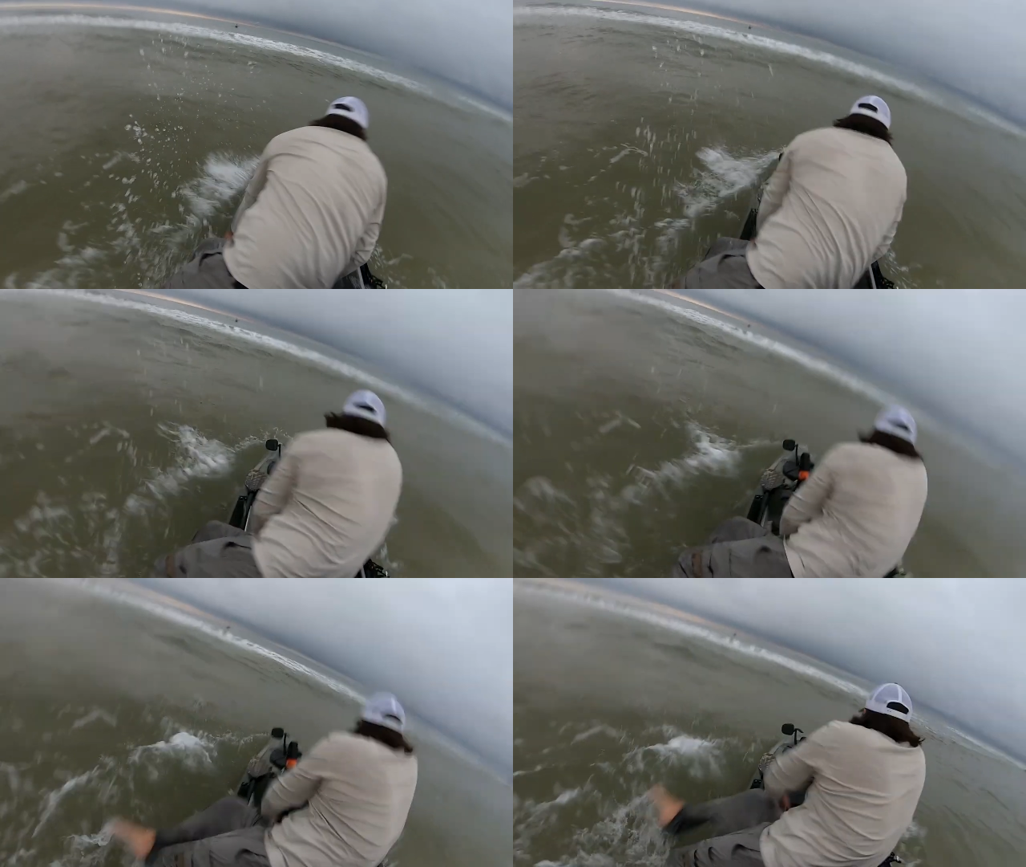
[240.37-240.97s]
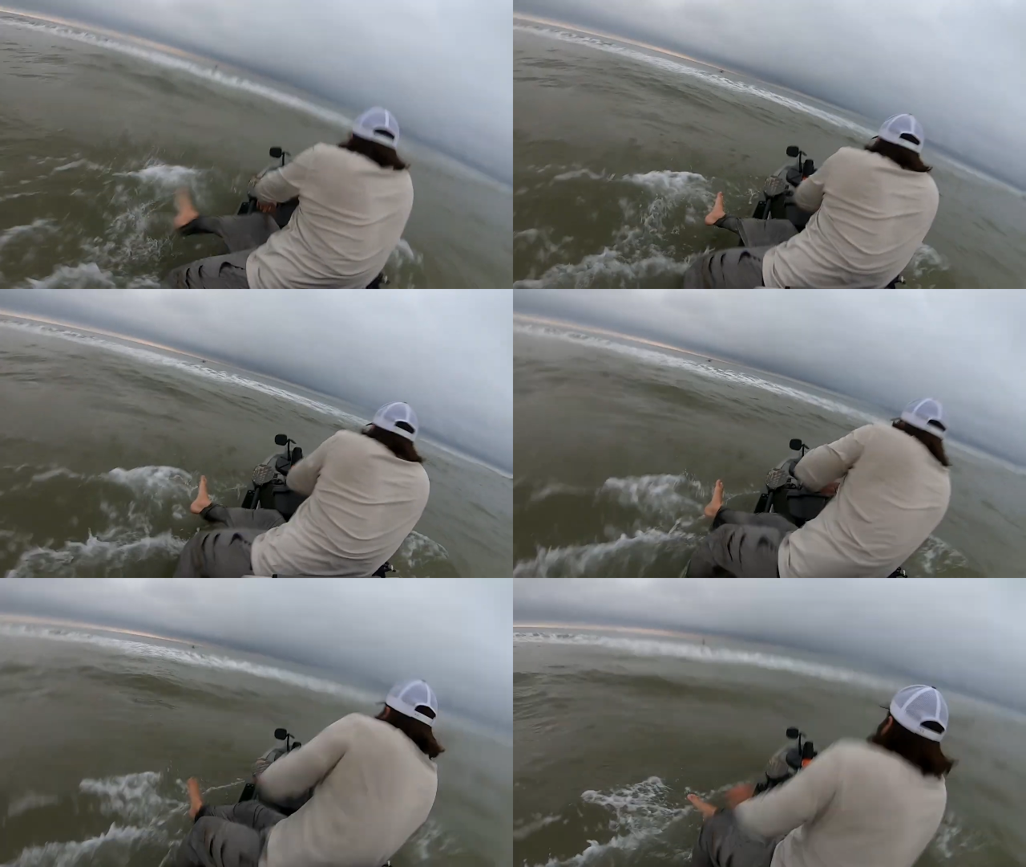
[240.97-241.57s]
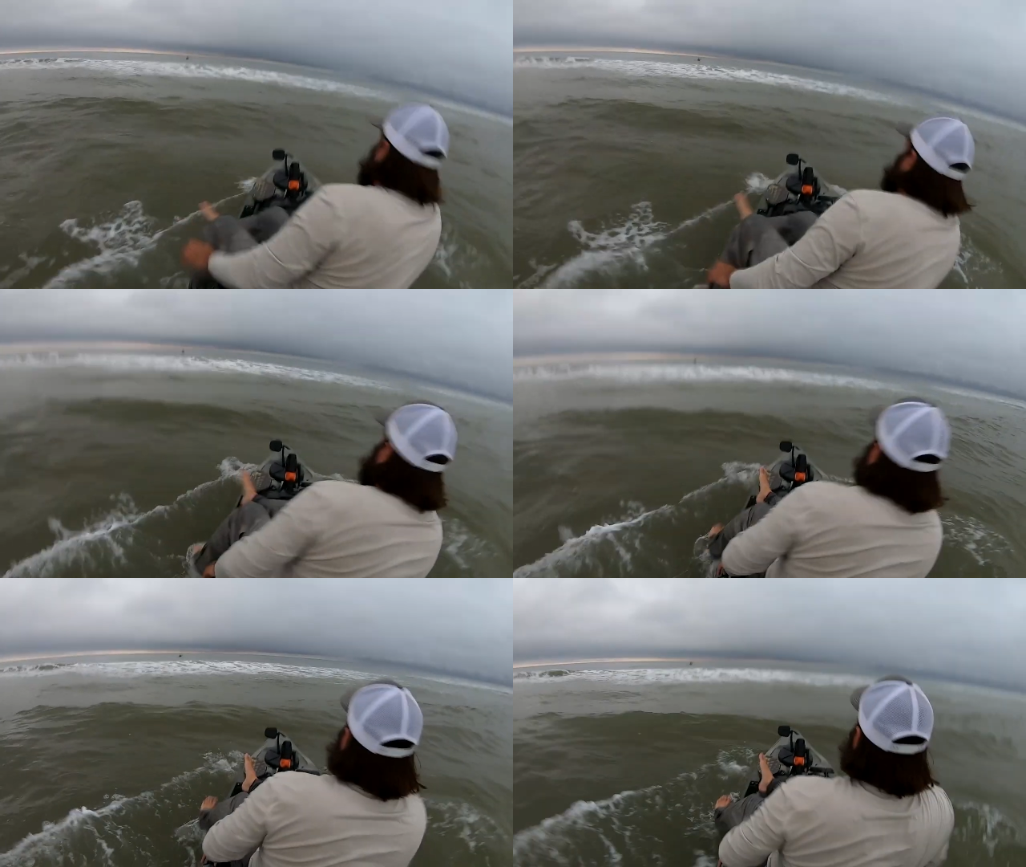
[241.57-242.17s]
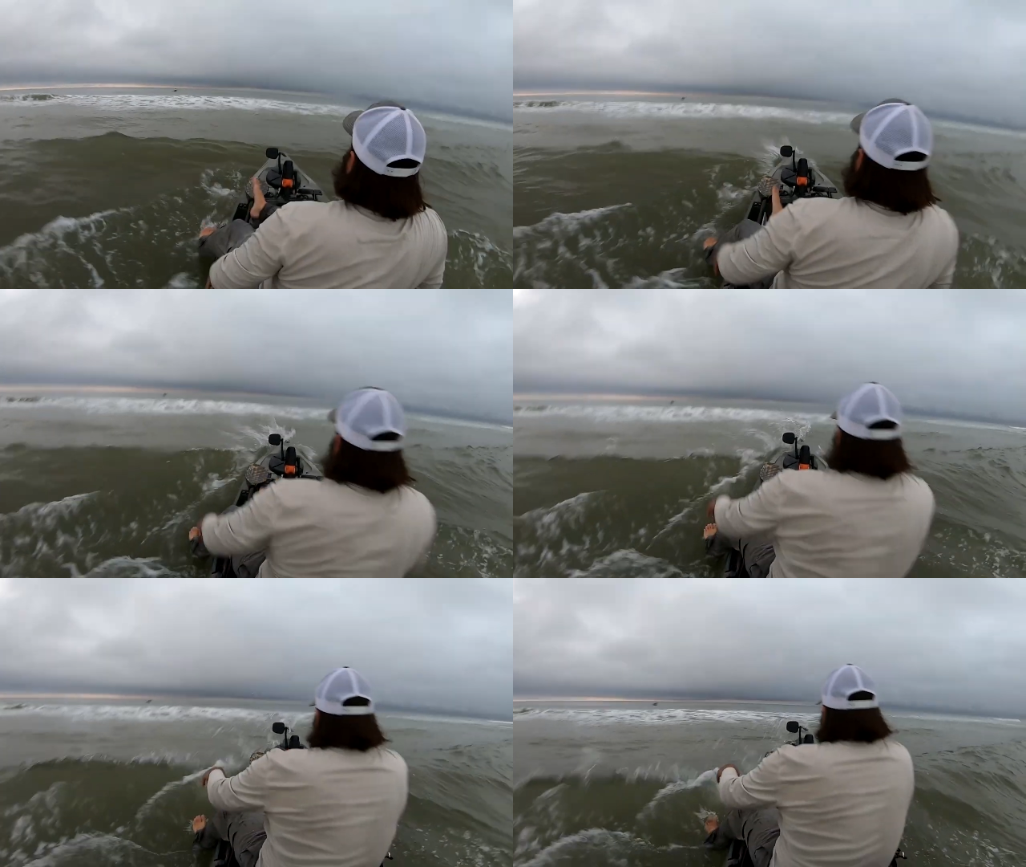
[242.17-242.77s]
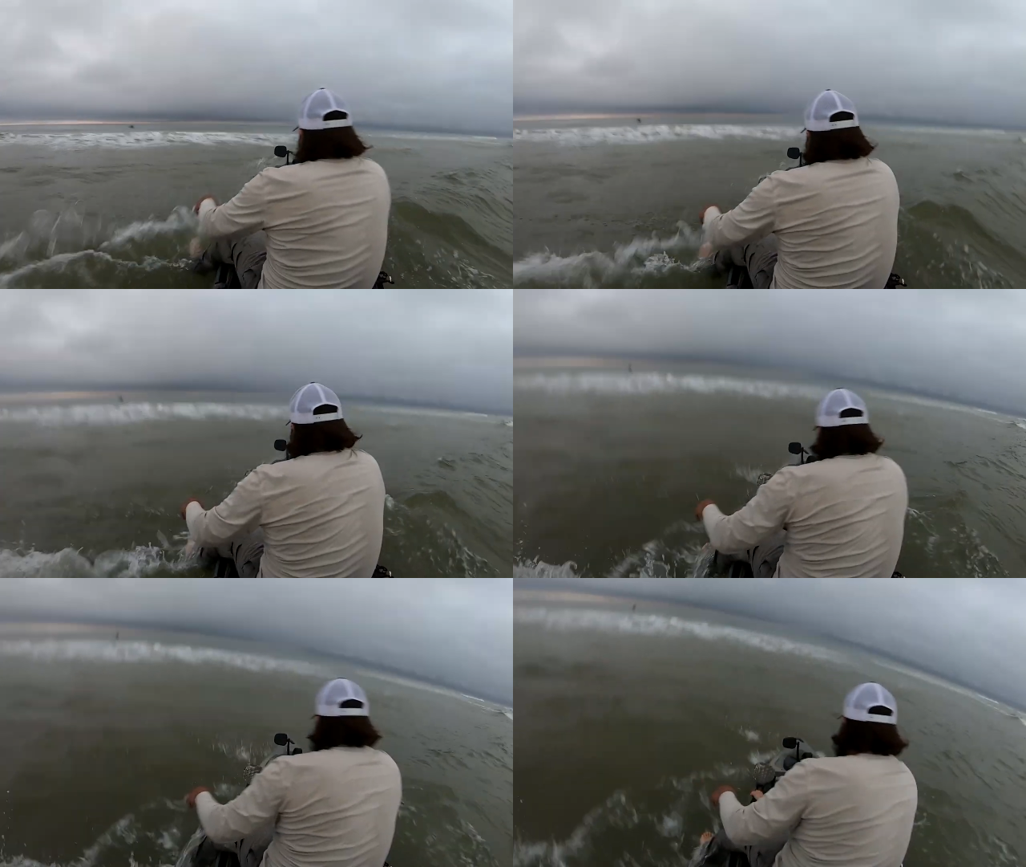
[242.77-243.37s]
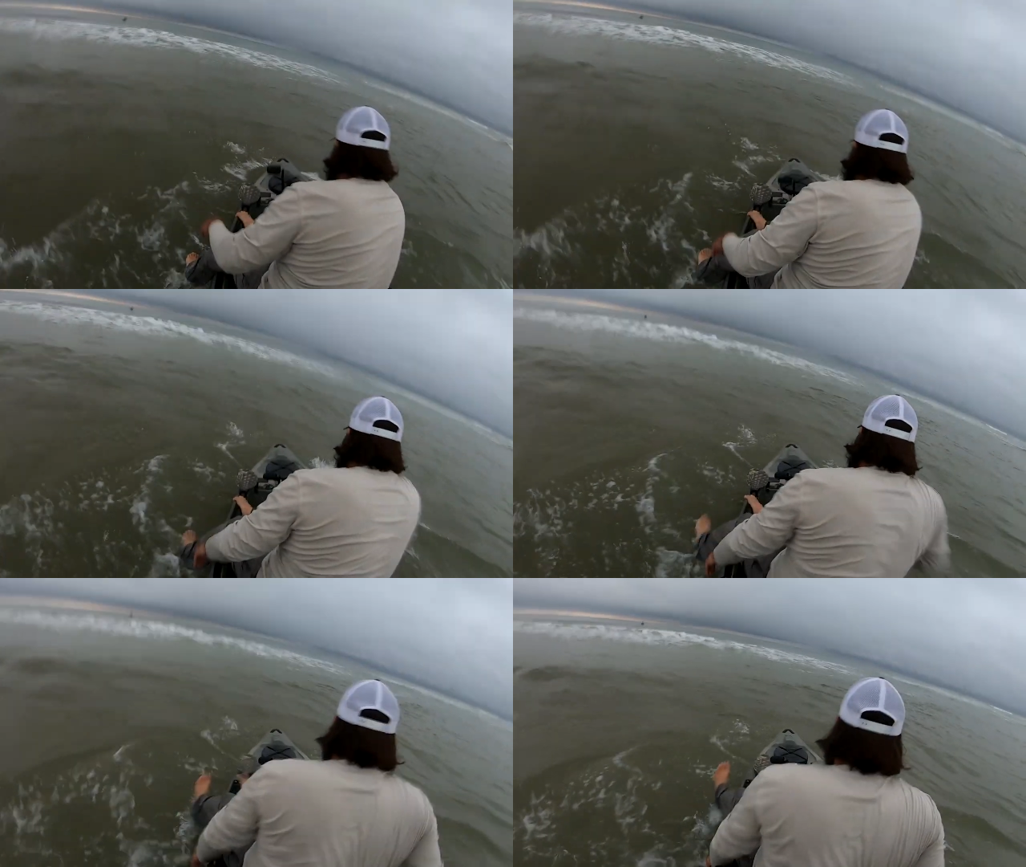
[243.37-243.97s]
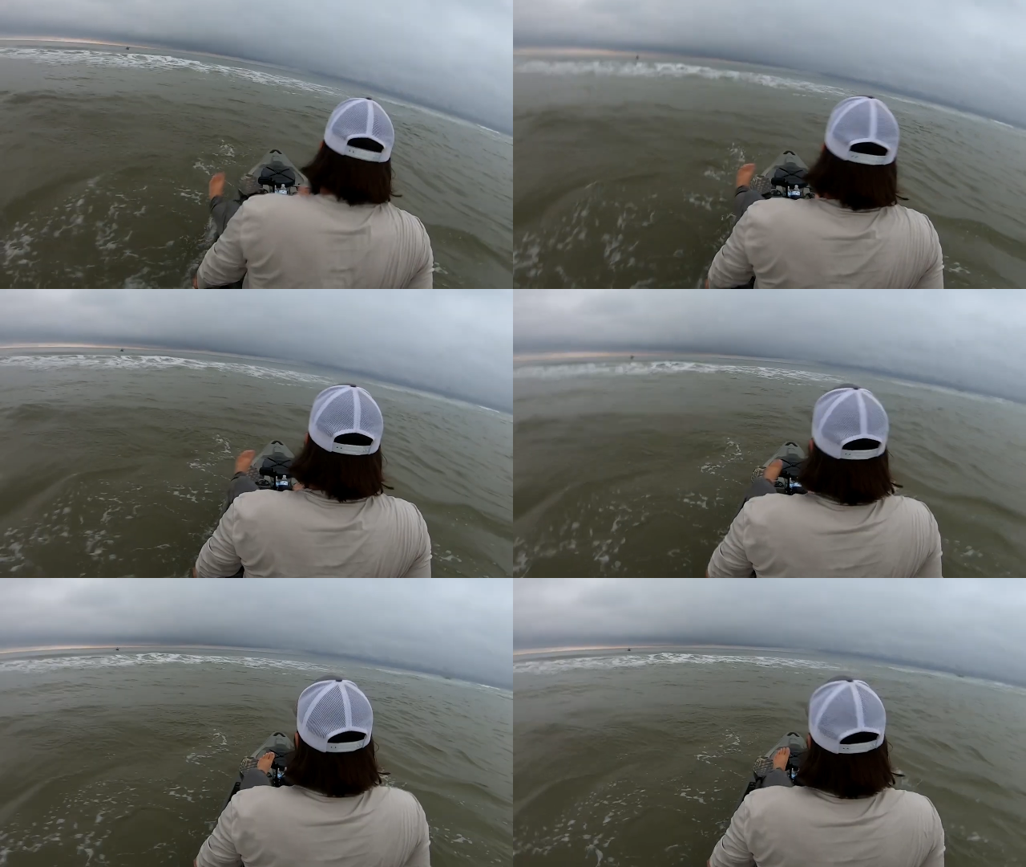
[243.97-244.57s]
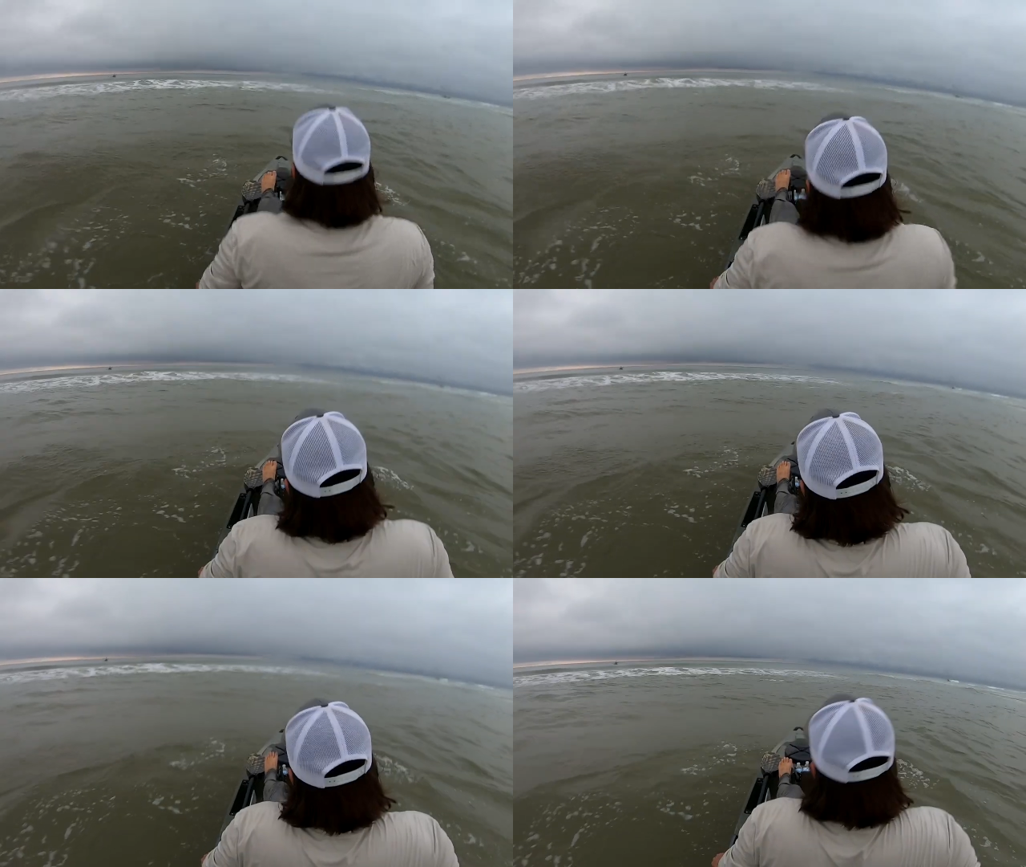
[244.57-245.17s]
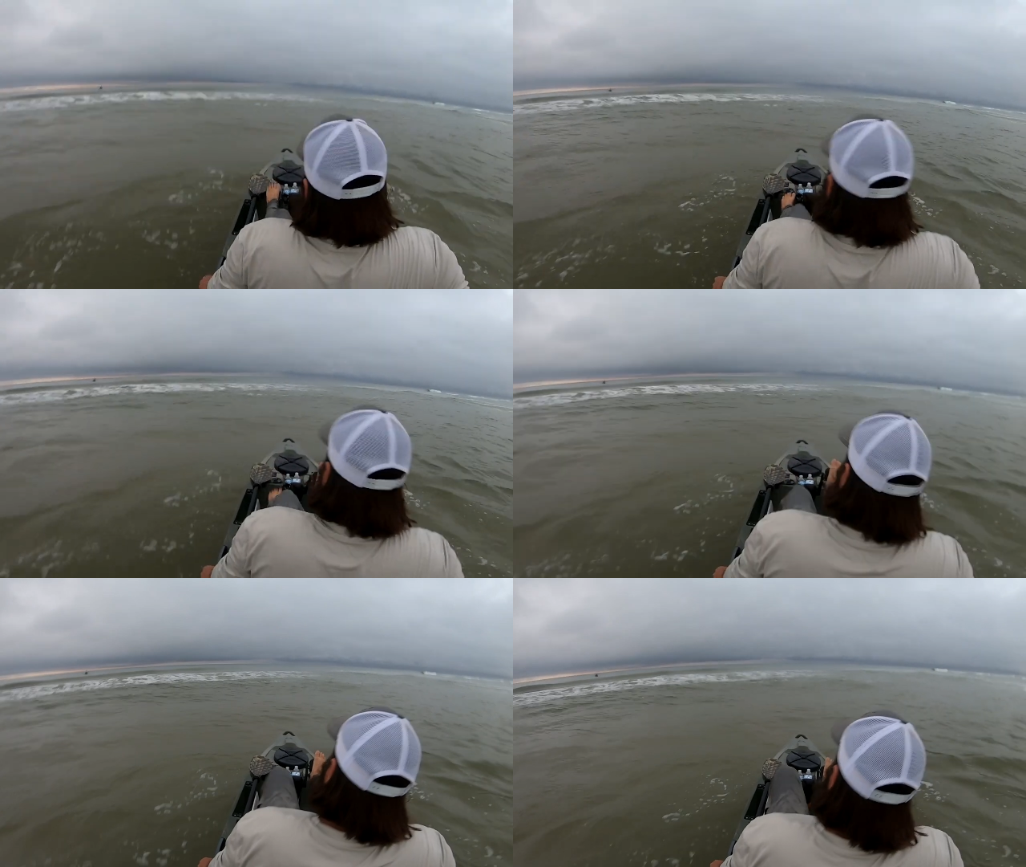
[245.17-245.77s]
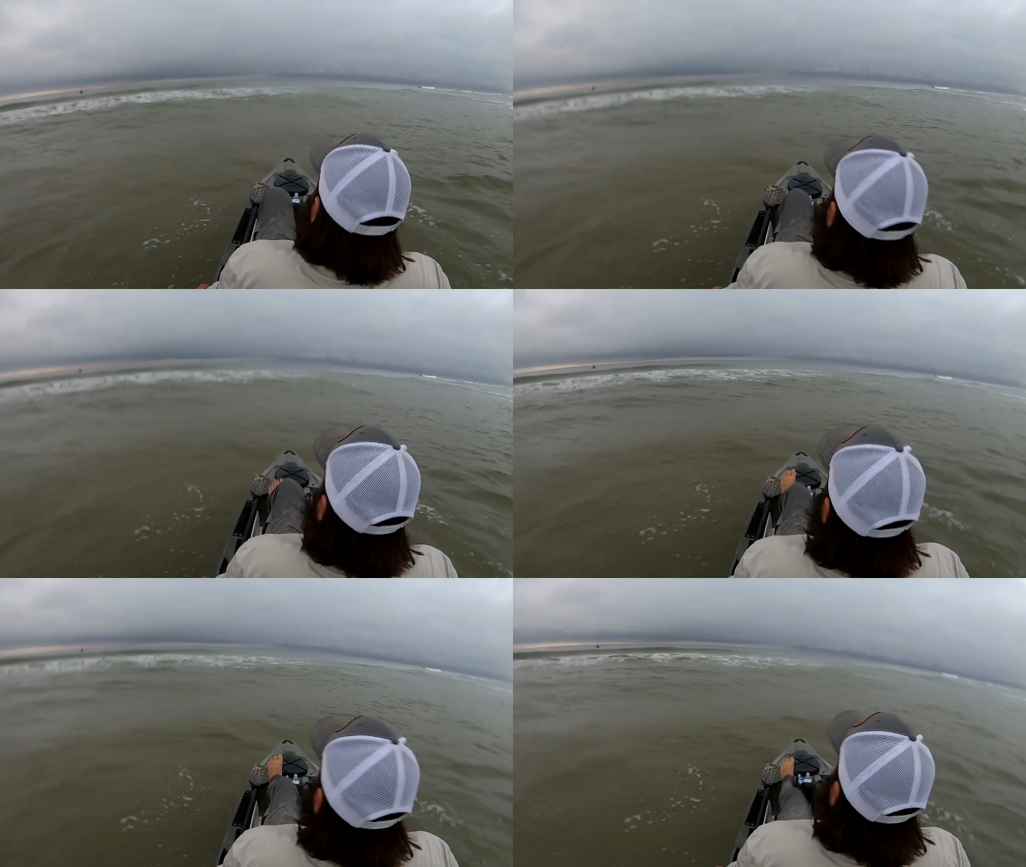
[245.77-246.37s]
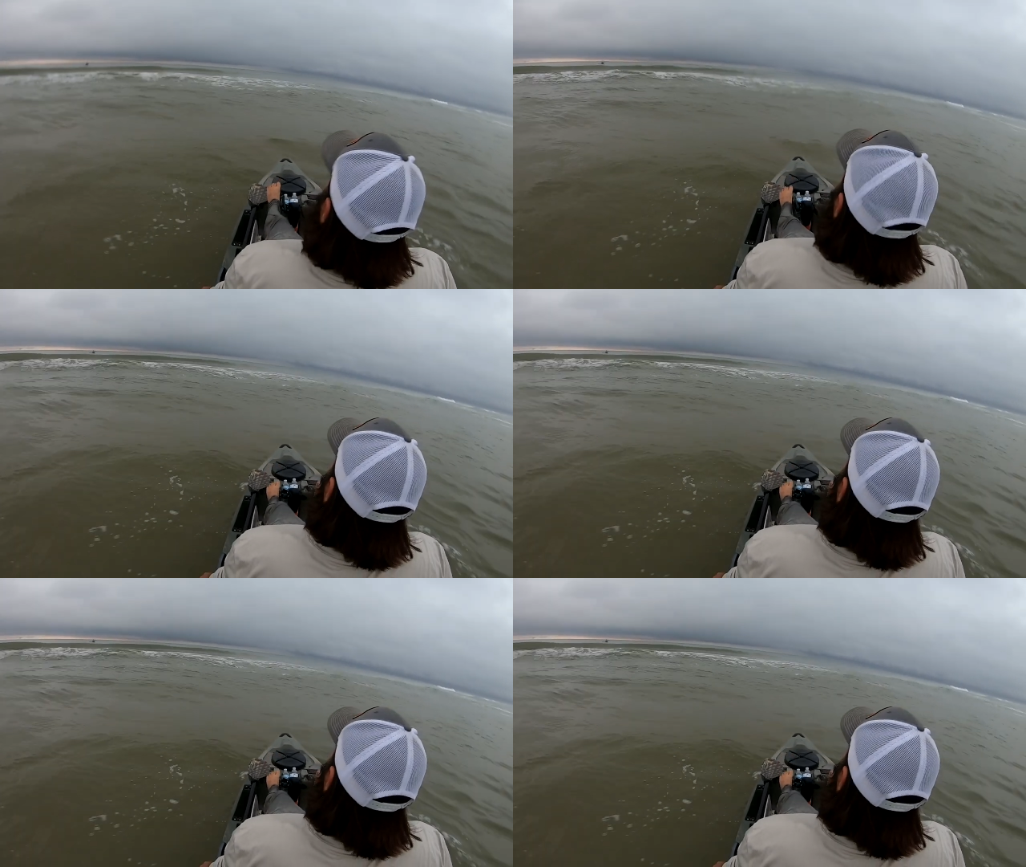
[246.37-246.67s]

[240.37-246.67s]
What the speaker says: No face is visible, so there are no lips to read.